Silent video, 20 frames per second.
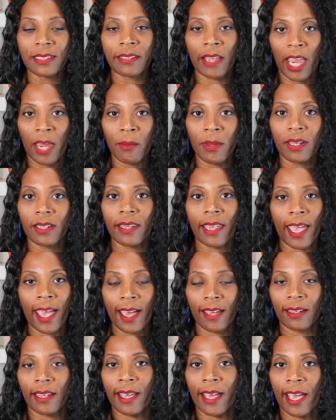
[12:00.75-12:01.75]
Daemon
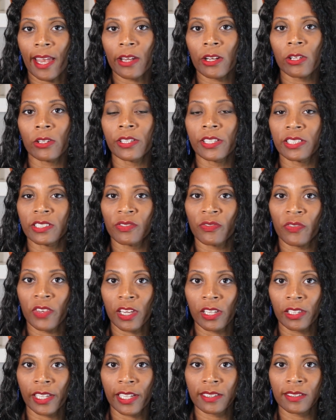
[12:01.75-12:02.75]
can't handle his
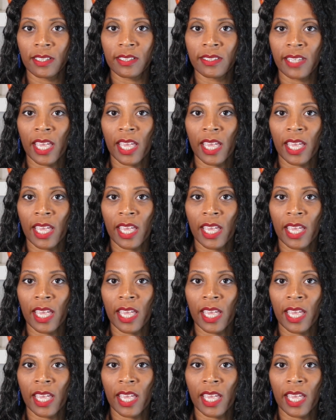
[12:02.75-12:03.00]
feelings the